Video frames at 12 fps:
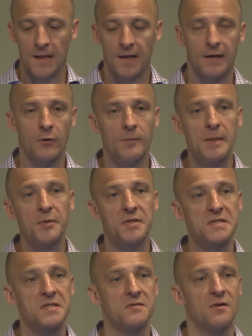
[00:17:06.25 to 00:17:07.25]
Now remember,
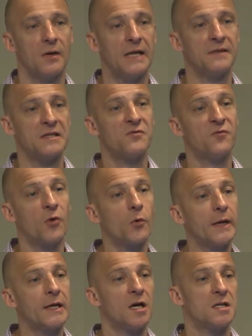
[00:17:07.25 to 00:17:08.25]
this is in the four
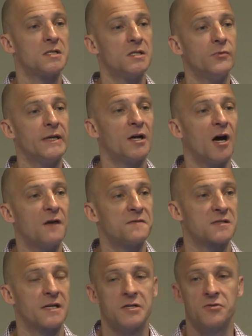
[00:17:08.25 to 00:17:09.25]
week on, two week off
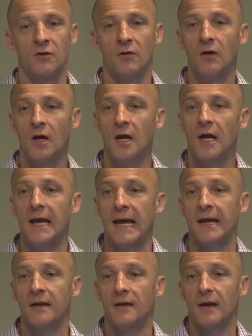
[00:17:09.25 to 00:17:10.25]
schedule.
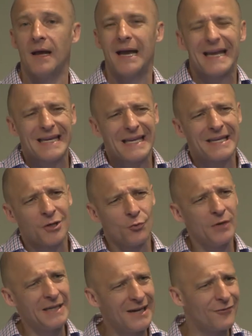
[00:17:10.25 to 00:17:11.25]
And you know,
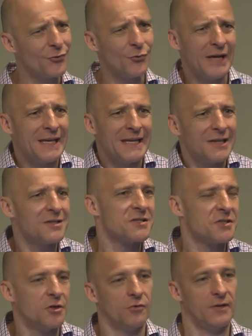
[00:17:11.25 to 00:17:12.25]
we never, we didn't
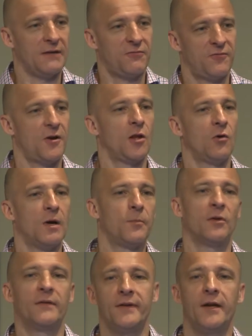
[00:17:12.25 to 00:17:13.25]
do a follow-up
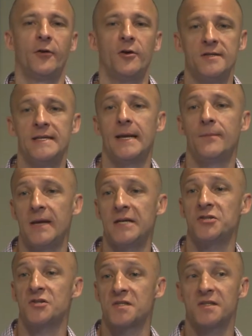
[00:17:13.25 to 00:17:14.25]
1,110
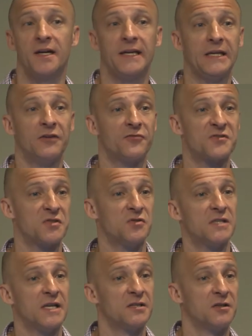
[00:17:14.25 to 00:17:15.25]
patient study of
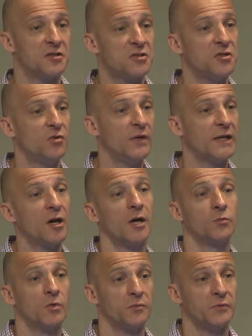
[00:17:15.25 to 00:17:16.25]
Sutent in a two-week
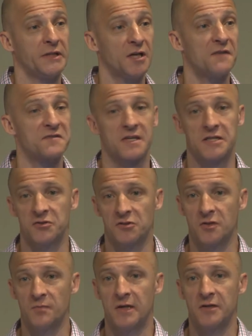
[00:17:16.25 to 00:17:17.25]
on, one-week off schedule
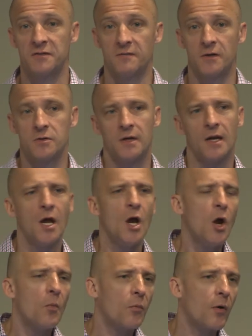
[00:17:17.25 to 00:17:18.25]
compared to Votrient.
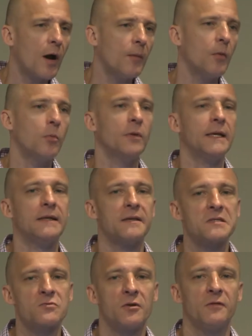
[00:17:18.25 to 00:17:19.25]
Probably
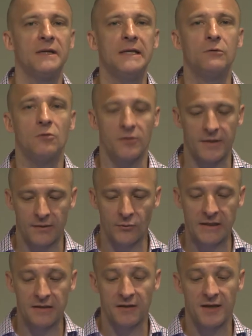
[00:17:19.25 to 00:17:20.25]
this would have equaled,
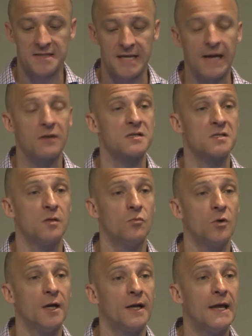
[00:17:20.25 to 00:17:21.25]
equalized out
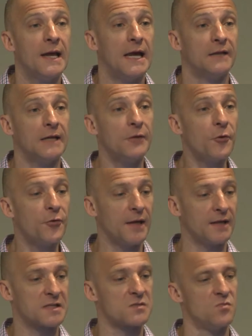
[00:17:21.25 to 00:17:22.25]
somewhat. And the other thing
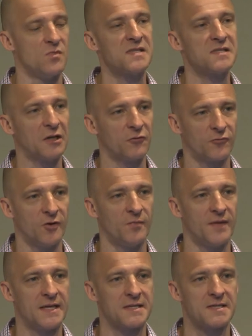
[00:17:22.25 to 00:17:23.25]
that's missing from
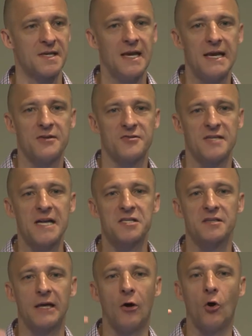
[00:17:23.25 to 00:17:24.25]
this there's
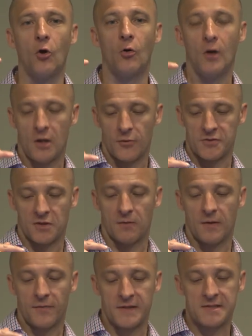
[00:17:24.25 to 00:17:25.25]
actually a whole, there's a,
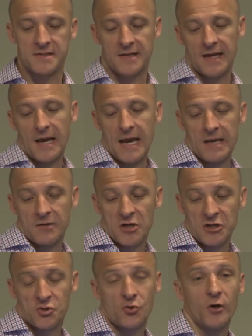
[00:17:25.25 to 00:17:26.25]
this is a, a
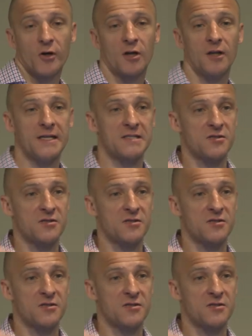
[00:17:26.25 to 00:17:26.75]
shortened list.